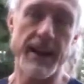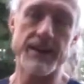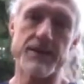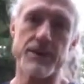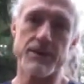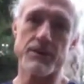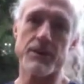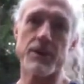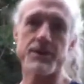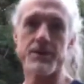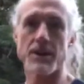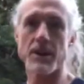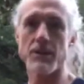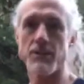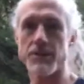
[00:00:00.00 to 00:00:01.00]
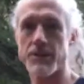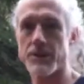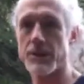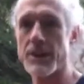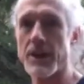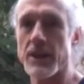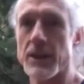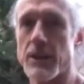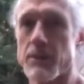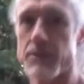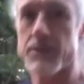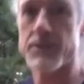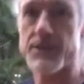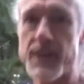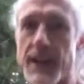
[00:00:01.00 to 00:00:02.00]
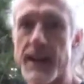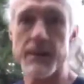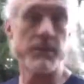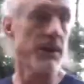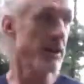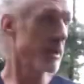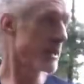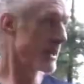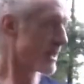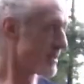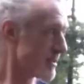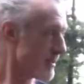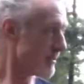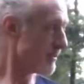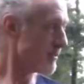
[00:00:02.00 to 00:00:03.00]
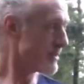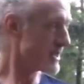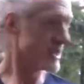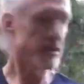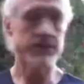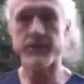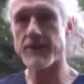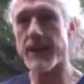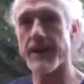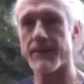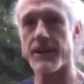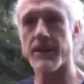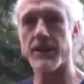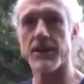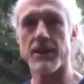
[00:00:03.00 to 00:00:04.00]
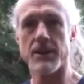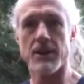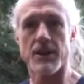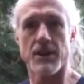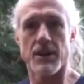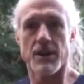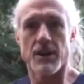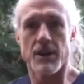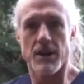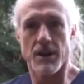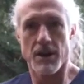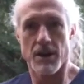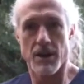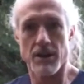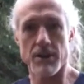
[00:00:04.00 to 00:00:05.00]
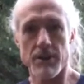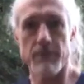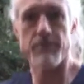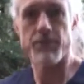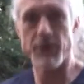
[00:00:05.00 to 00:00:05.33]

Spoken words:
So you'll start with your jab, get your center of gravity pretty